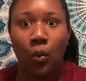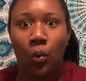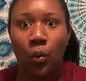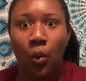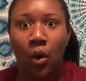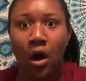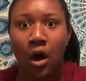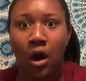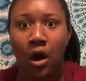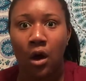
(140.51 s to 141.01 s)

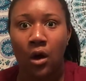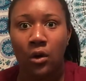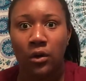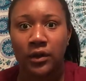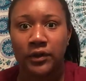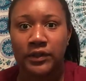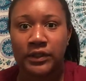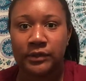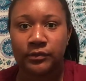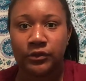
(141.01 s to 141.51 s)
Whoa,
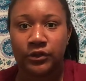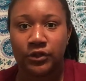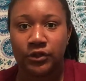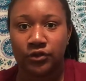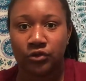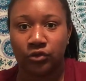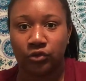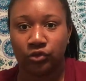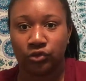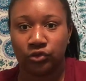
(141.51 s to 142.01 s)
that
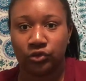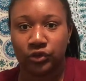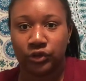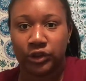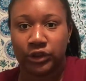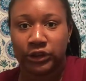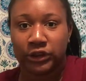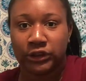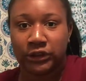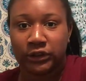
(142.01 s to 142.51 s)
smells
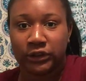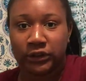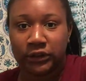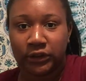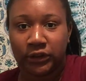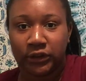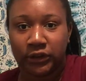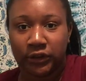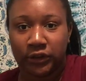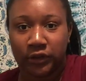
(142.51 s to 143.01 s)
really
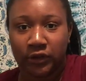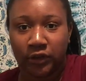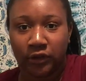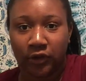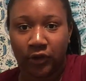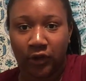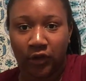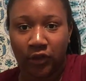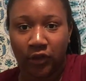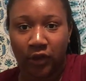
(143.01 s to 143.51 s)
good.
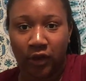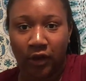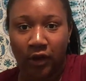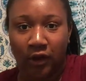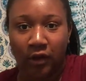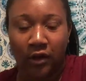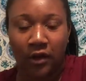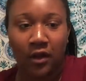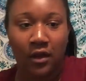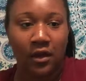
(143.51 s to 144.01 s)
Look at
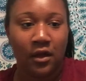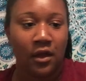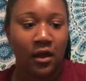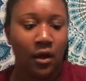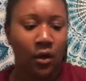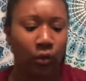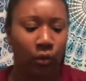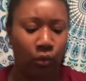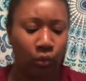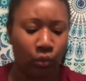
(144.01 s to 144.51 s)
that.
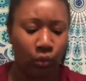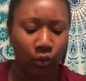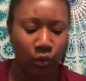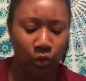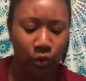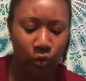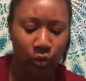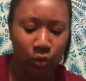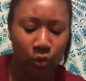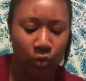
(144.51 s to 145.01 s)

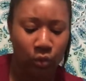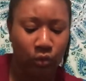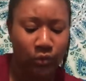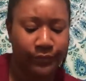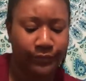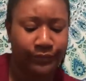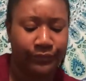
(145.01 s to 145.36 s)
Woo!